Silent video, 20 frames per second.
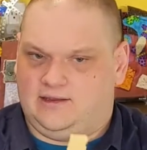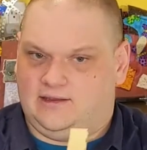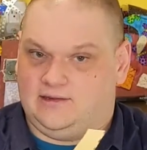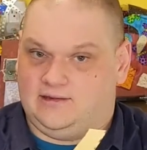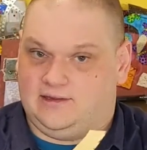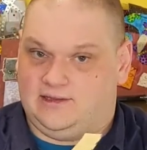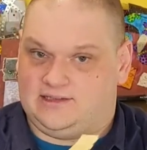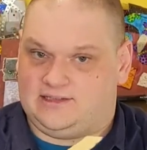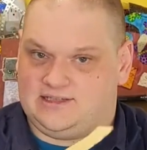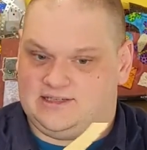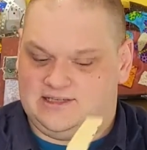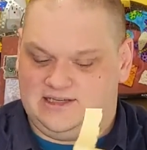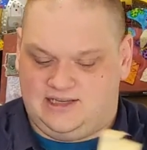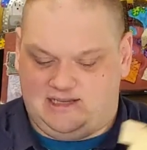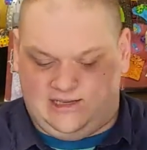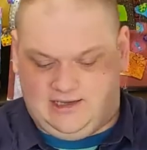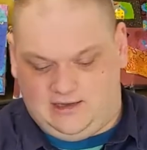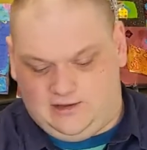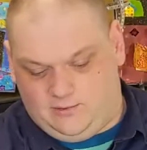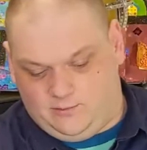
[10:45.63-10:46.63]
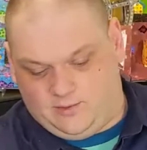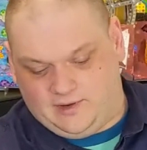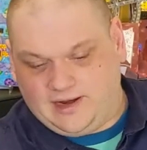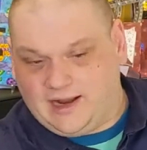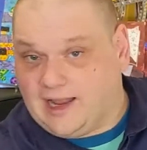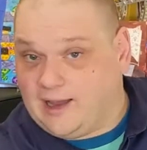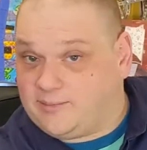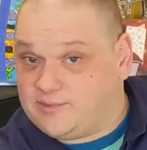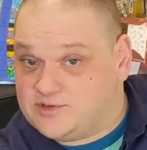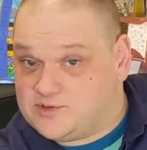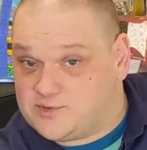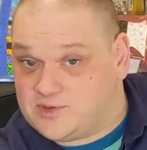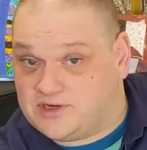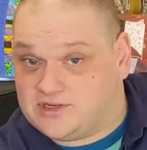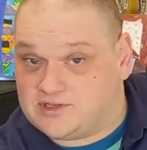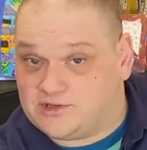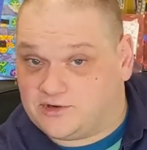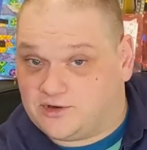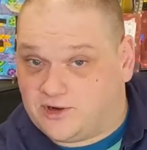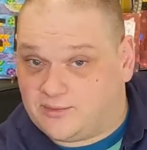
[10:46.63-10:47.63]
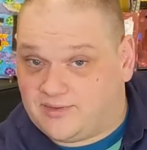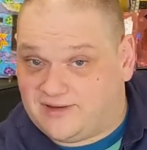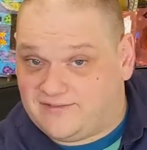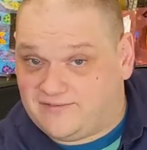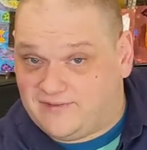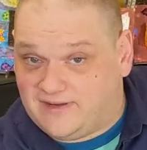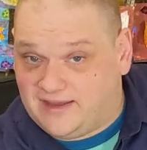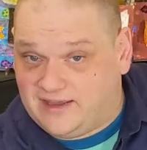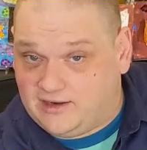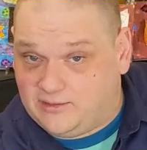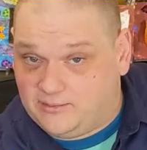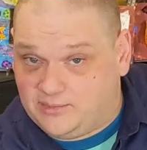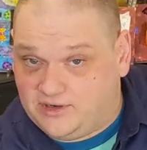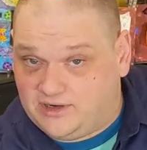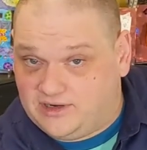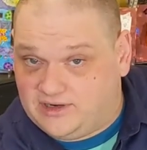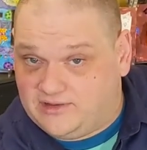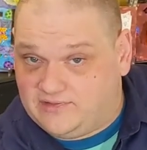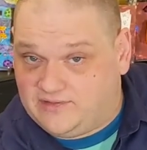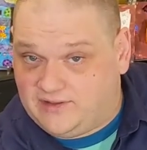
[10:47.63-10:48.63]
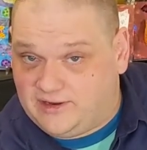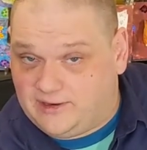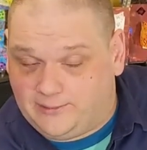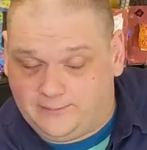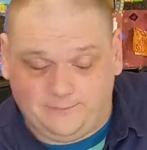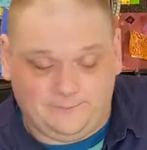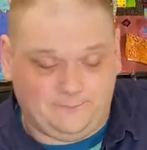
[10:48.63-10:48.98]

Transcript: Let's see what happens when I turn on my fan and put it in there.